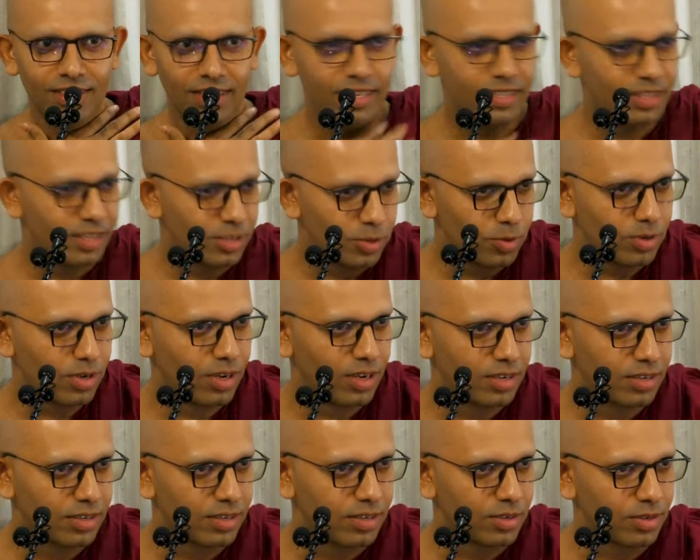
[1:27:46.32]
right? Then you
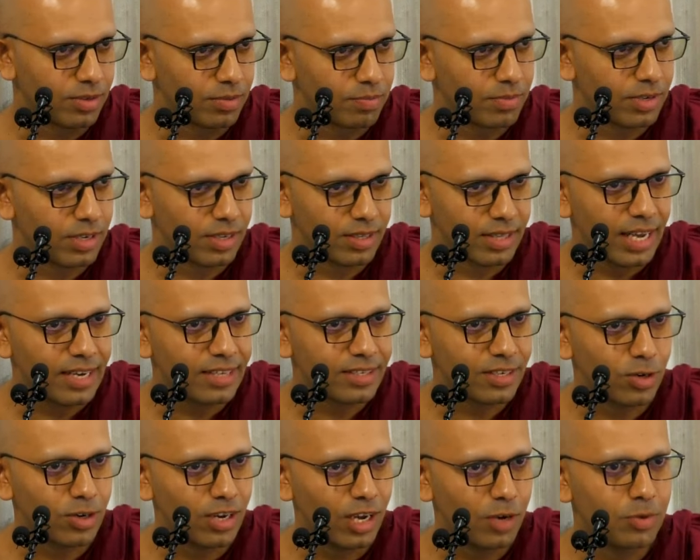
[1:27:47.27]
can't, because that
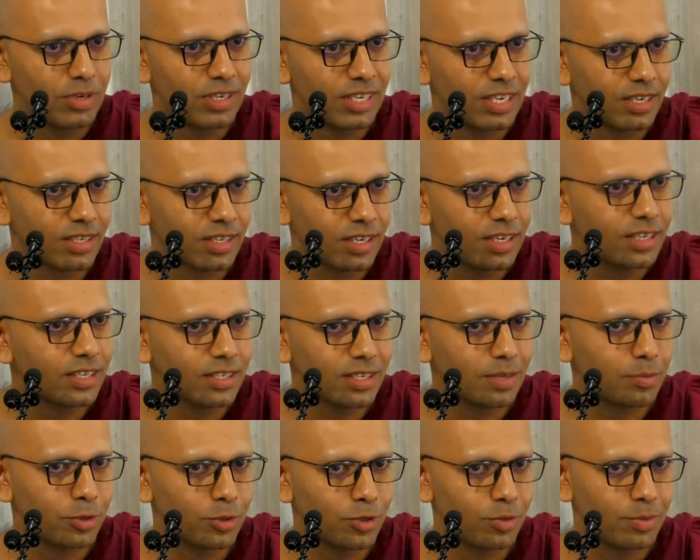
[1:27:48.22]
is not how a t-shirt is
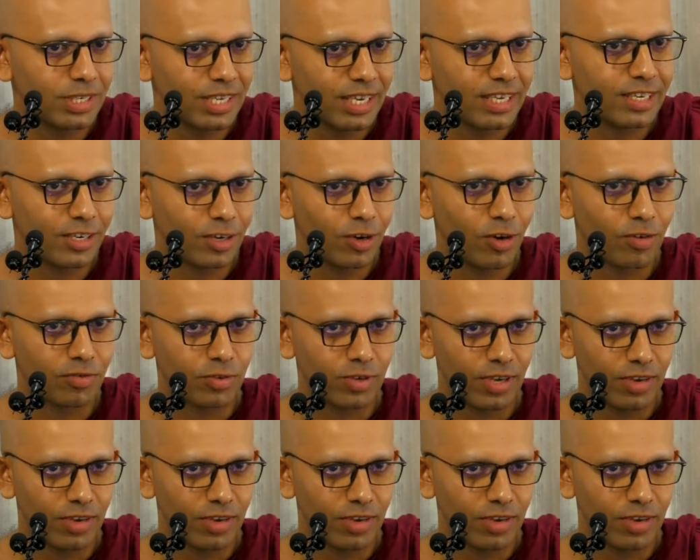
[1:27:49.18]
supposed to be taken off.